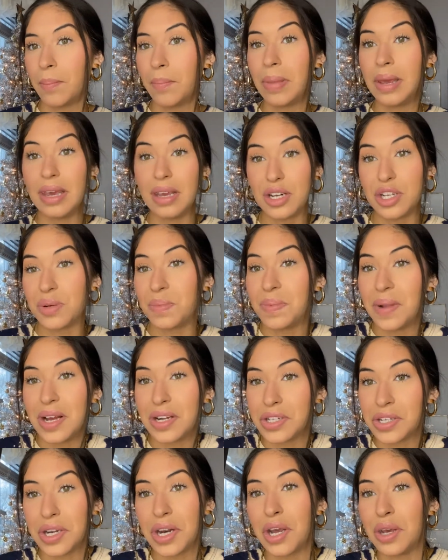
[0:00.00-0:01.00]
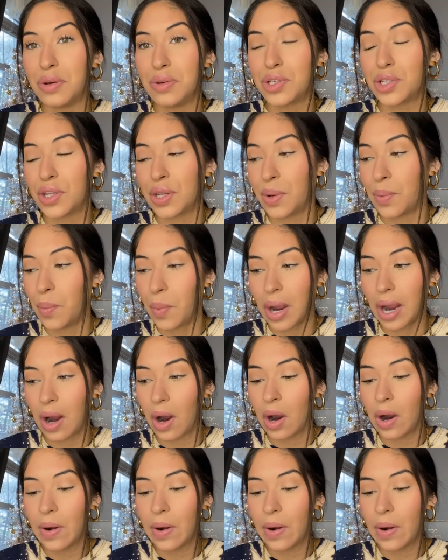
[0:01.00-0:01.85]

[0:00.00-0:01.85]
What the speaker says: peach blush that I usually wear.